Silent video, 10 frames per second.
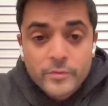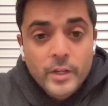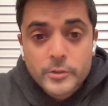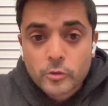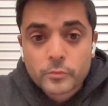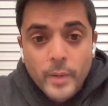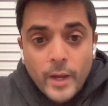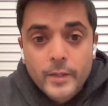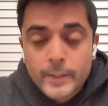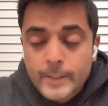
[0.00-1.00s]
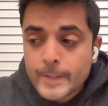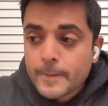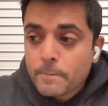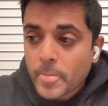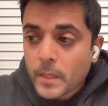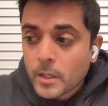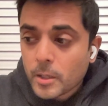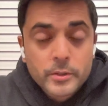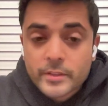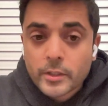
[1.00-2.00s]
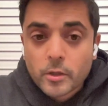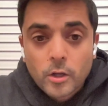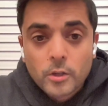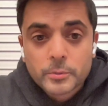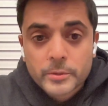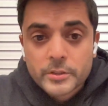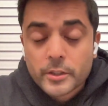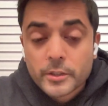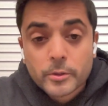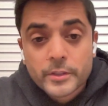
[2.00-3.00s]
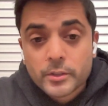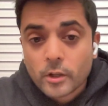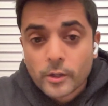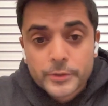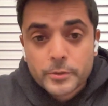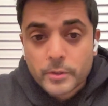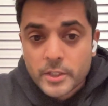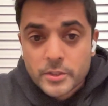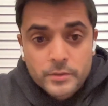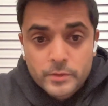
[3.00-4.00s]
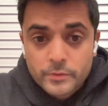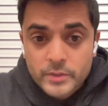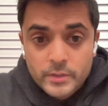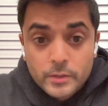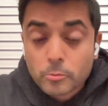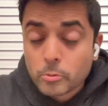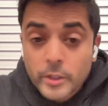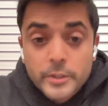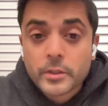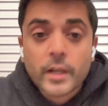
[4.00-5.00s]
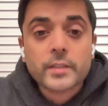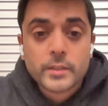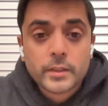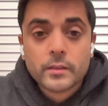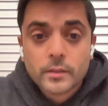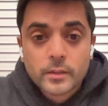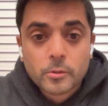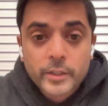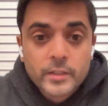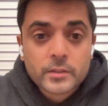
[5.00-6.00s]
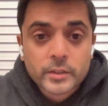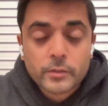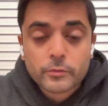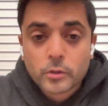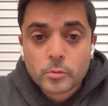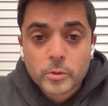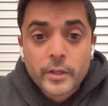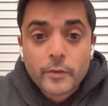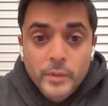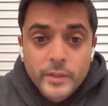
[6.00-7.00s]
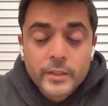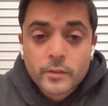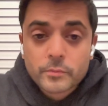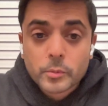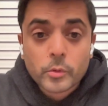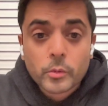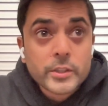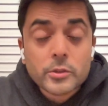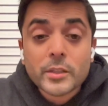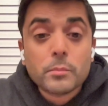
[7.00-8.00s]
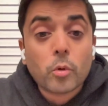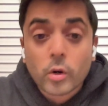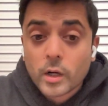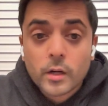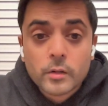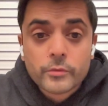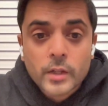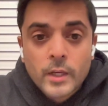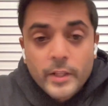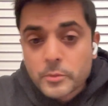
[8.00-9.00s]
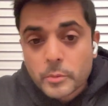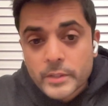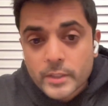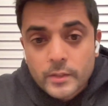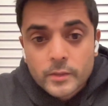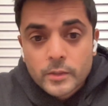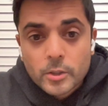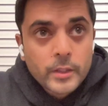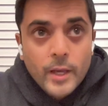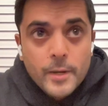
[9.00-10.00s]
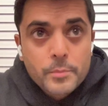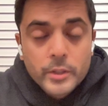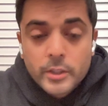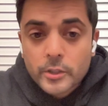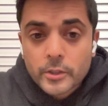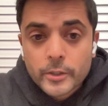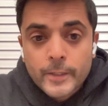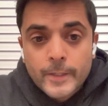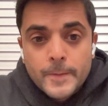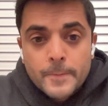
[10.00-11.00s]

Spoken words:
wife and I drove back. As soon as they called, we started going to all the donation services. Like, what do you guys need? Well, what are you guys looking for? What do you have plenty of? What do you need more of? And so that's what we did. We had procured